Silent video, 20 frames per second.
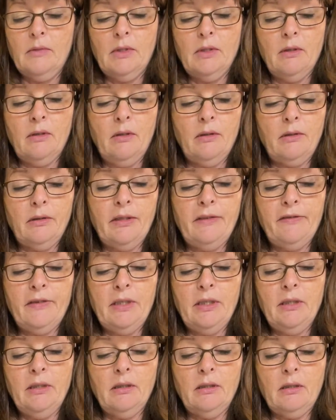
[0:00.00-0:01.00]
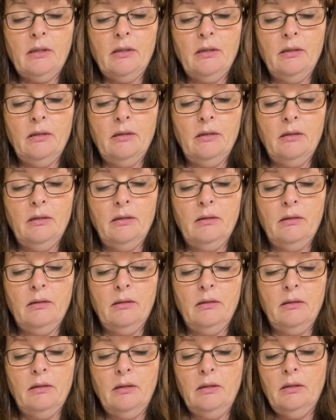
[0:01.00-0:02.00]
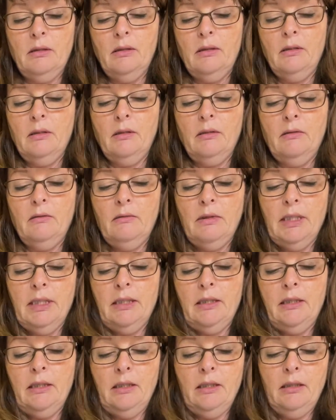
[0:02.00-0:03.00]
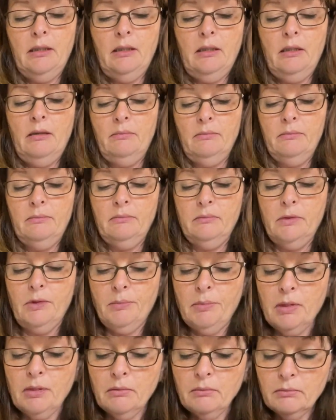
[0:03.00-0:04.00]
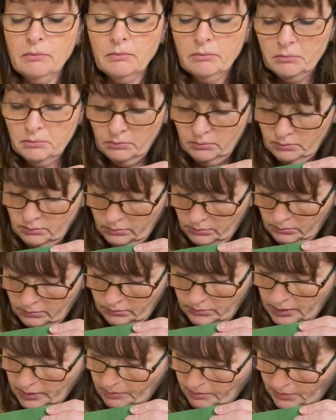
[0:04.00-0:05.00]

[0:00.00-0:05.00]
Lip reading: your Kraft Tex right to the end. Oops, where's my